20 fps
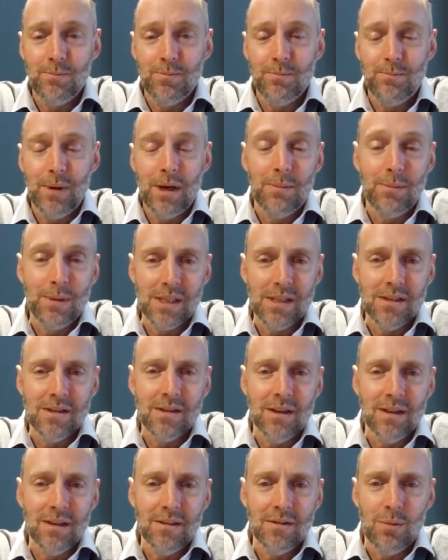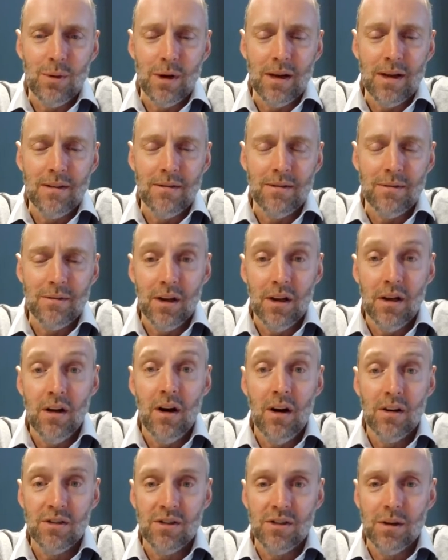big businesses with
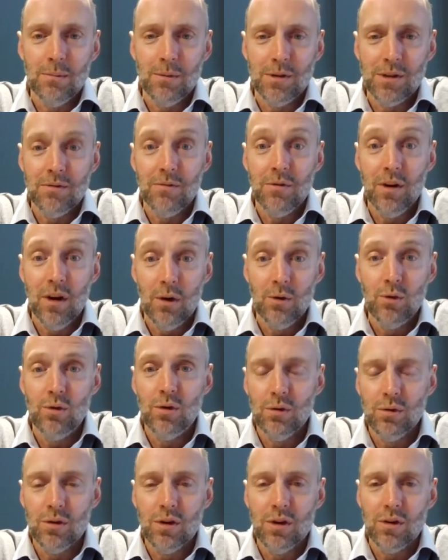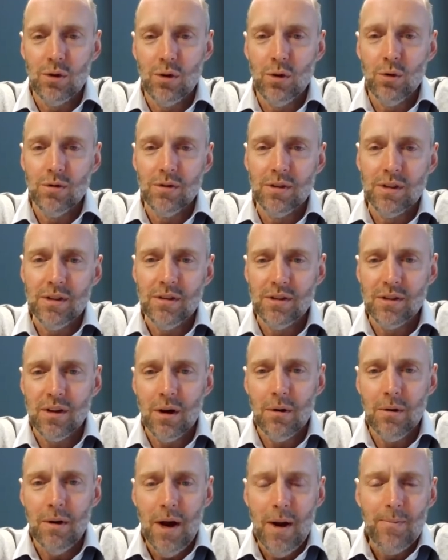large numbers of local good causes.
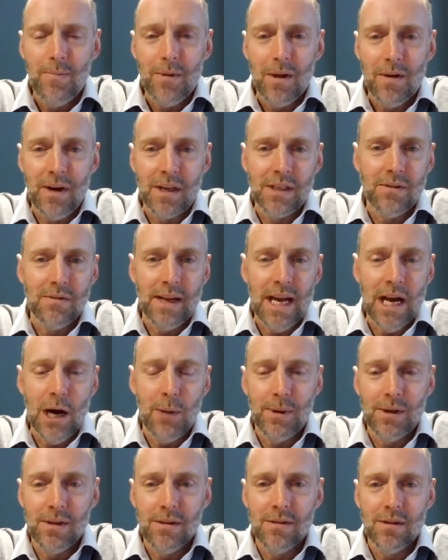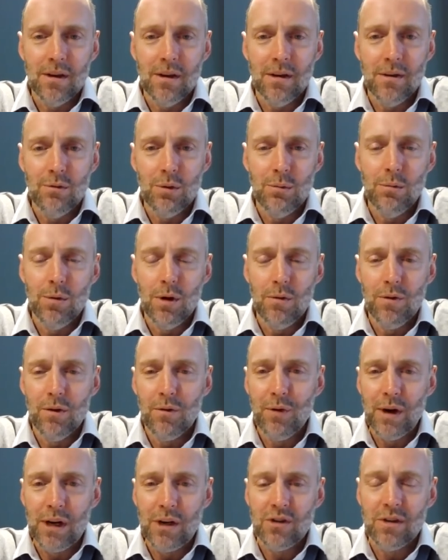So effectively helping to remove the
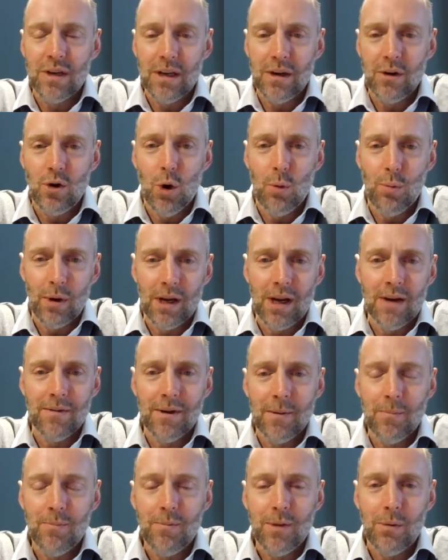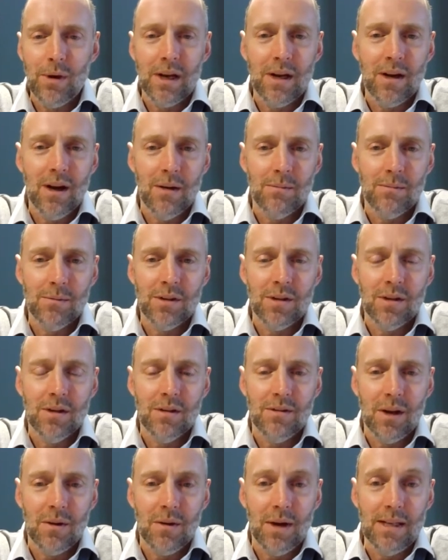friction in corporate giving when it comes
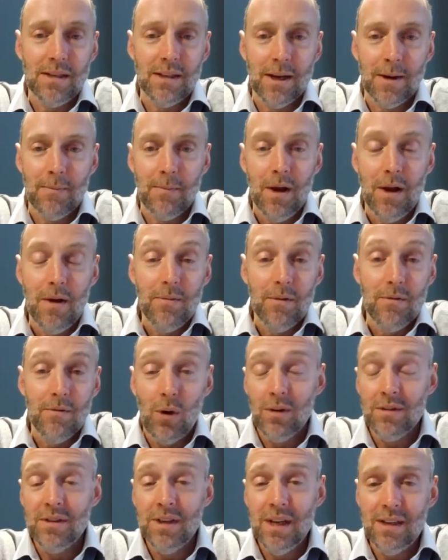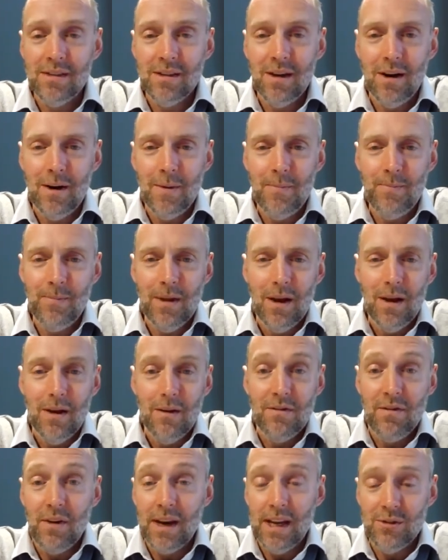to donating volunteer time,
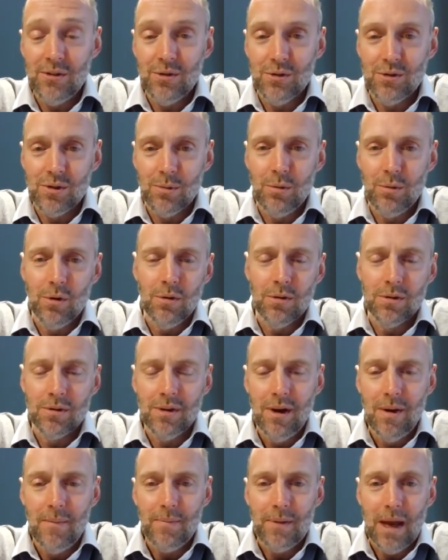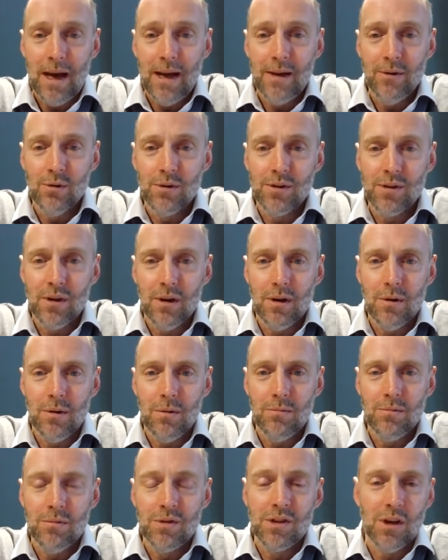financial support, and
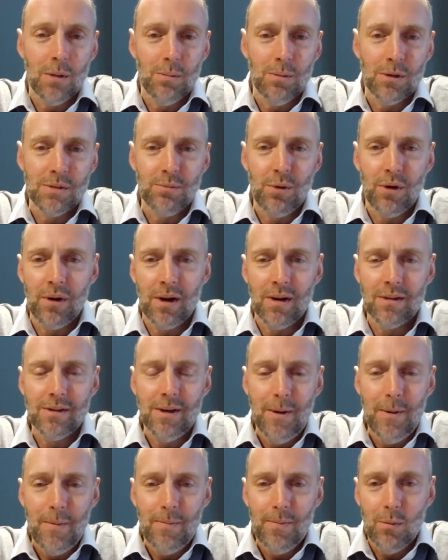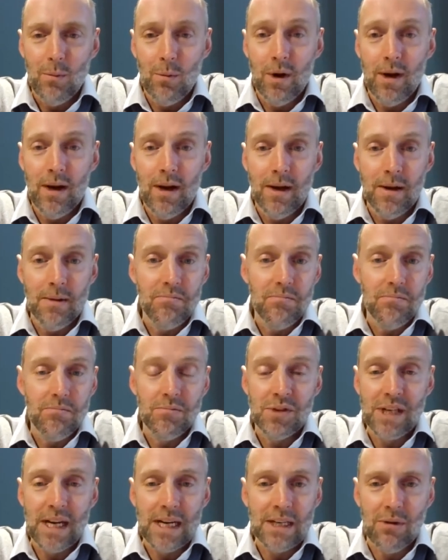also surplus product. We're
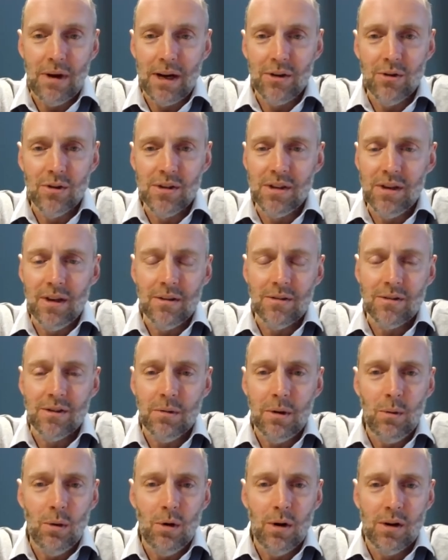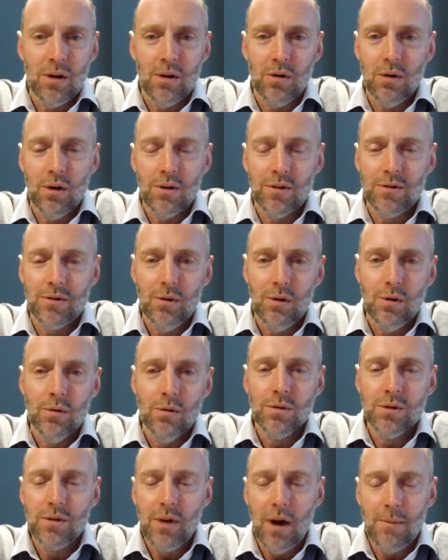sector agnostic, so we work across
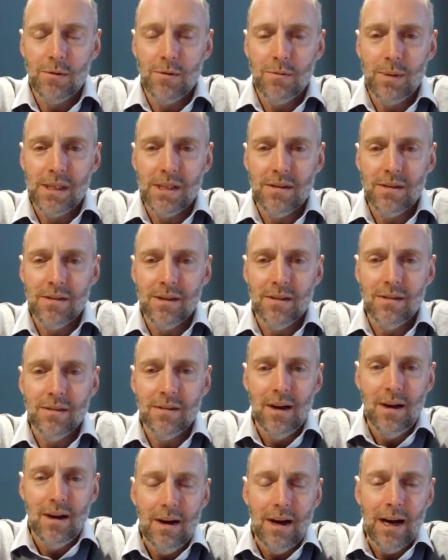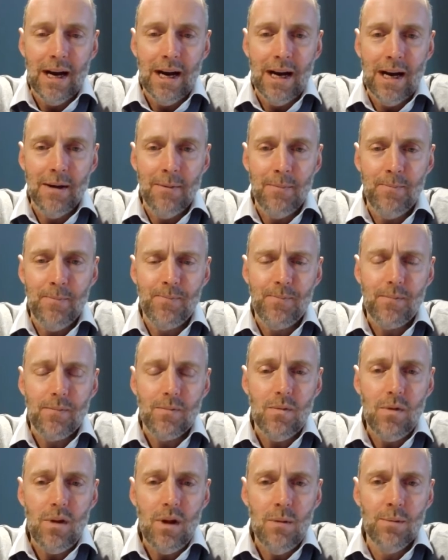all types of businesses. Um,
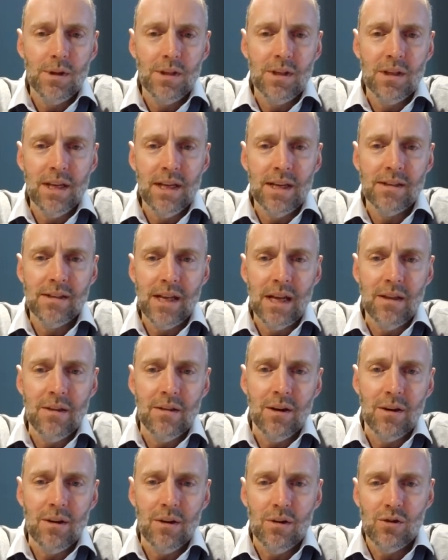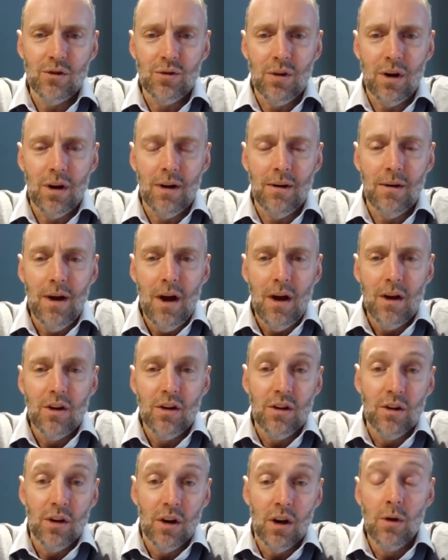but to the extent that you're trying to
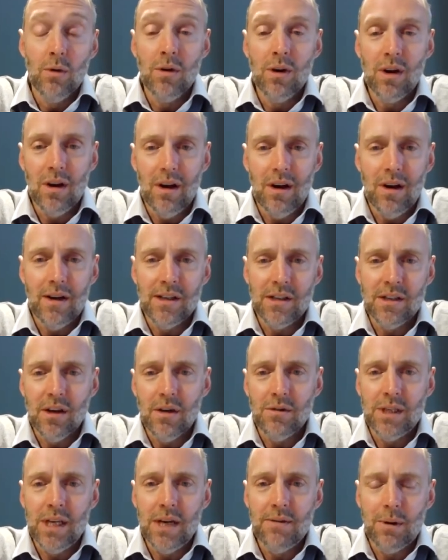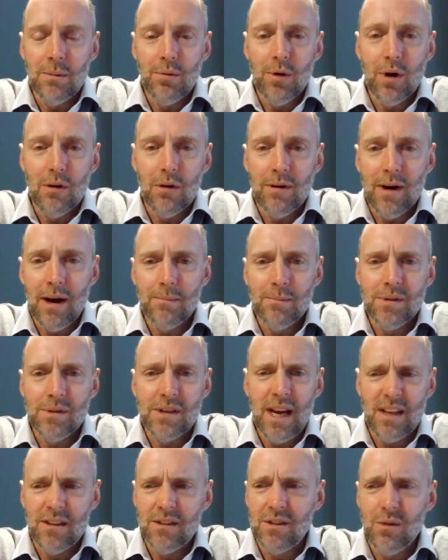localize those giving programs,
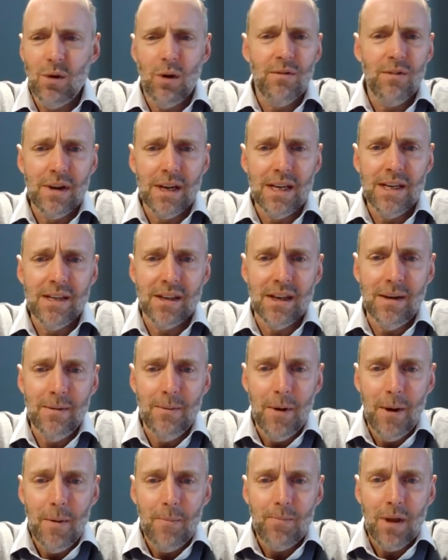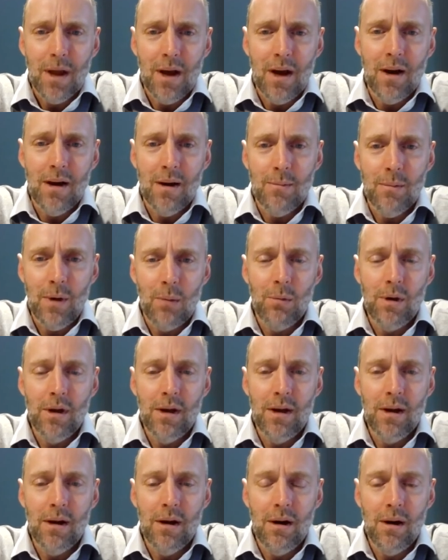that's not very easy. Um, and
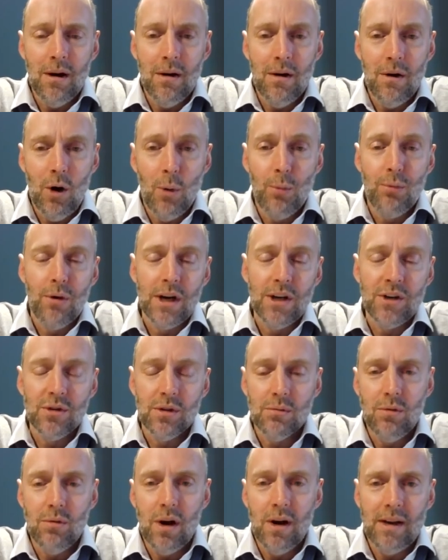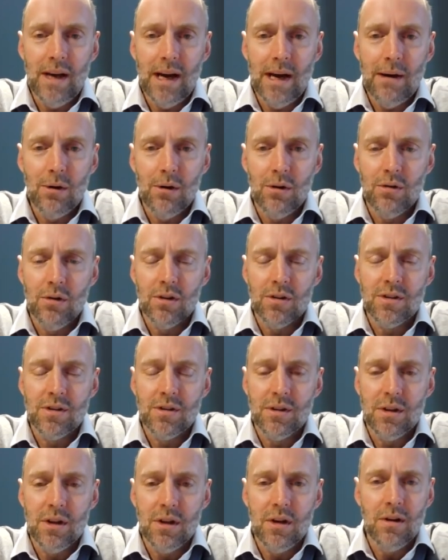we are operational right now
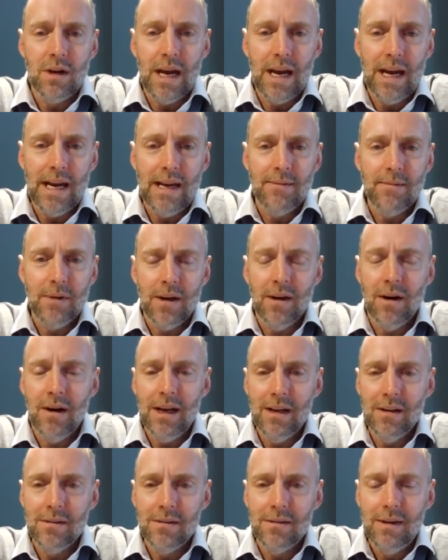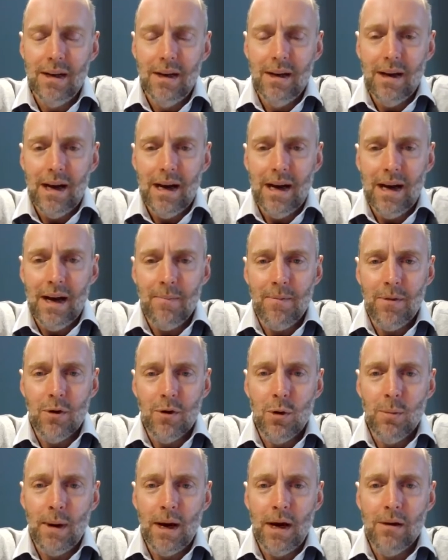across the U K and Ireland. Um, there
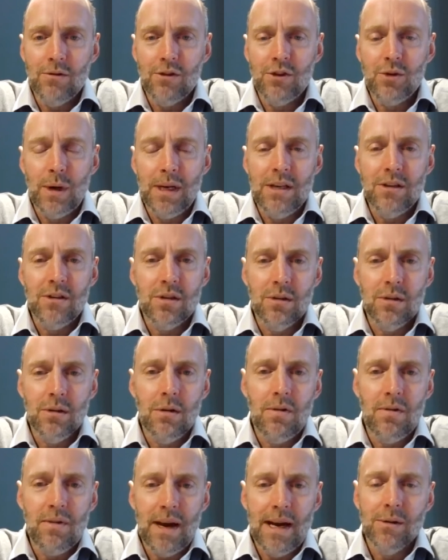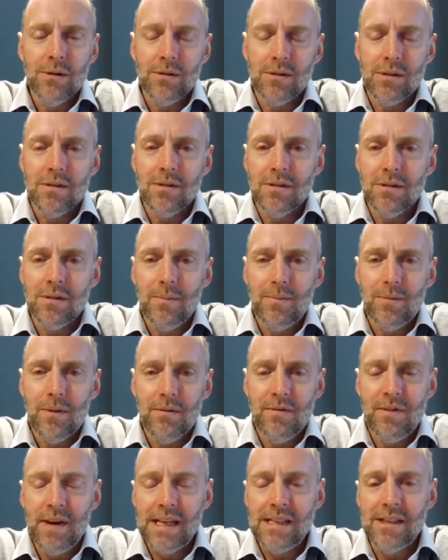are about twenty-two thousand
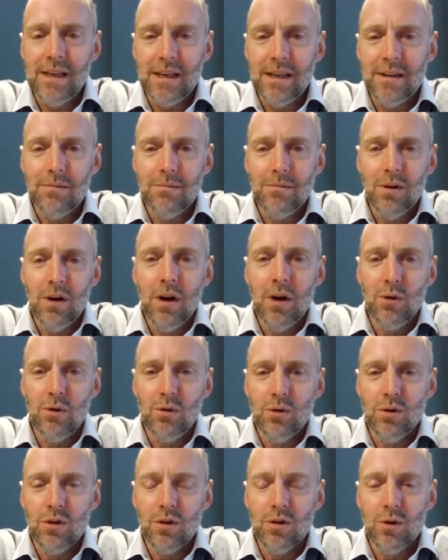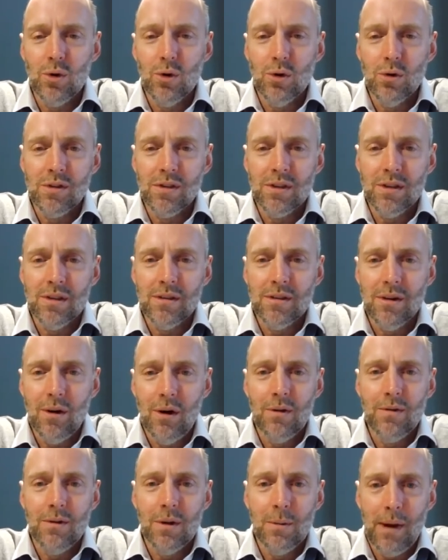vetted local good causes
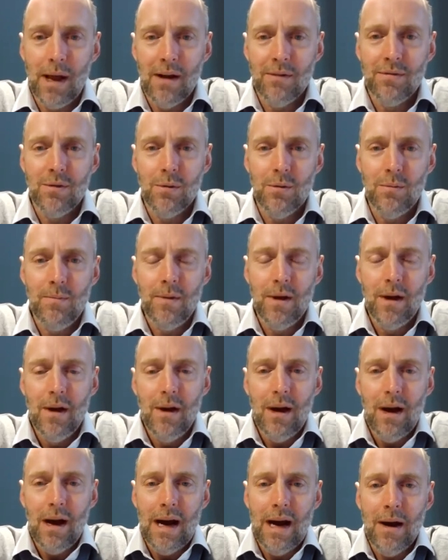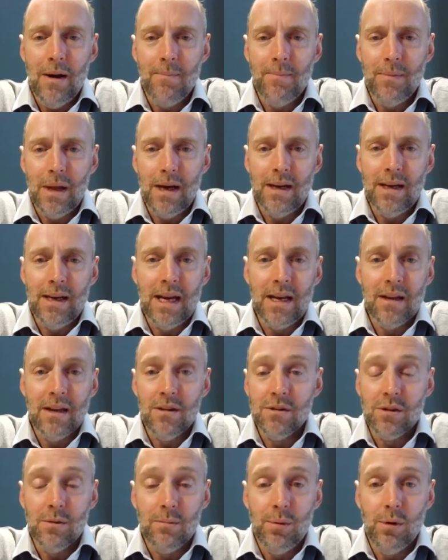on the platform, um, and getting
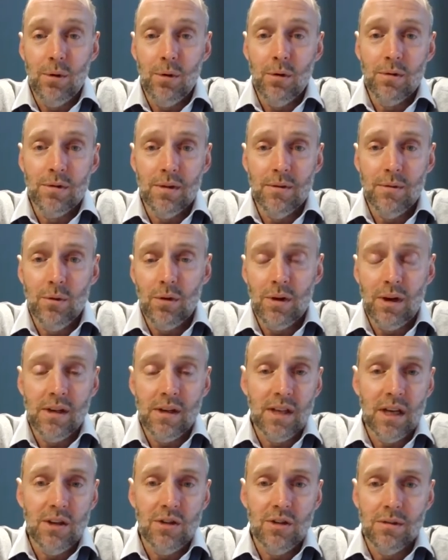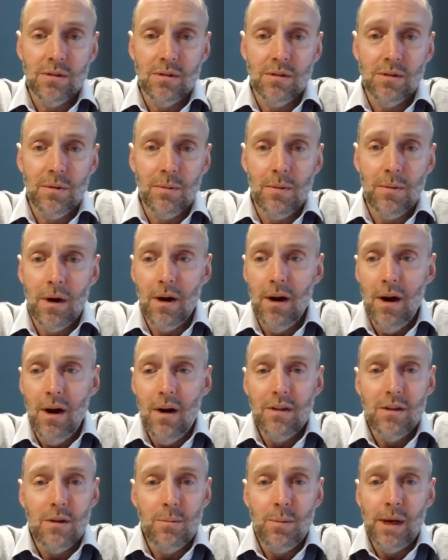the support of organizations from the,
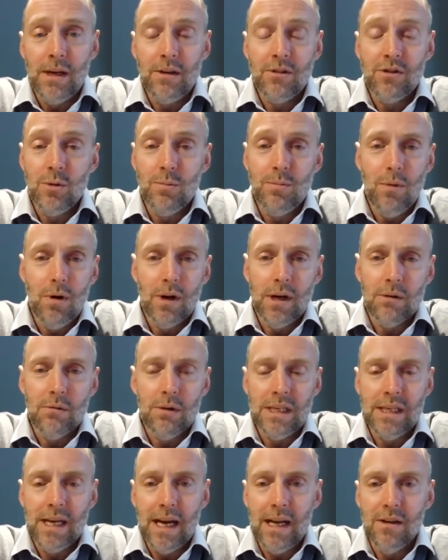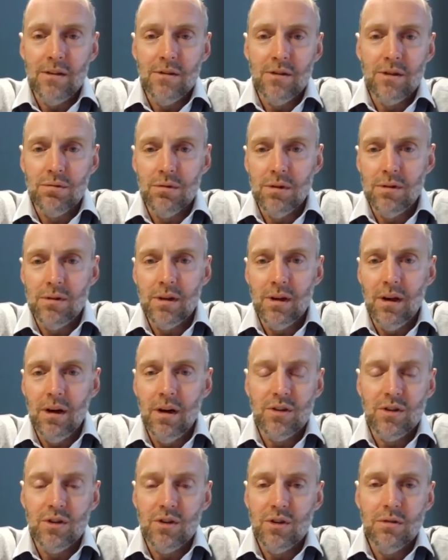the big supermarket retailers through to
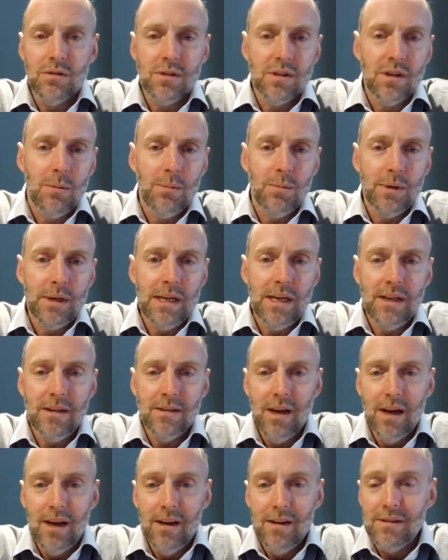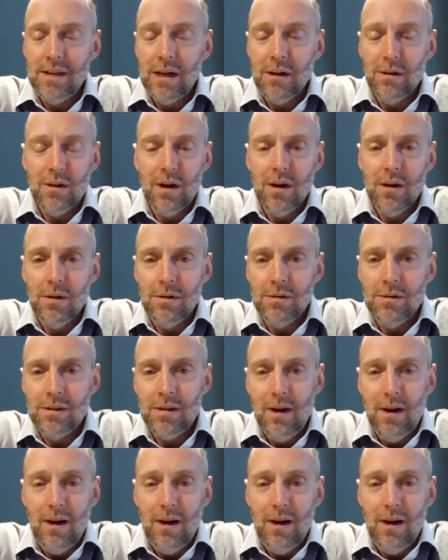large insurance companies, telcos,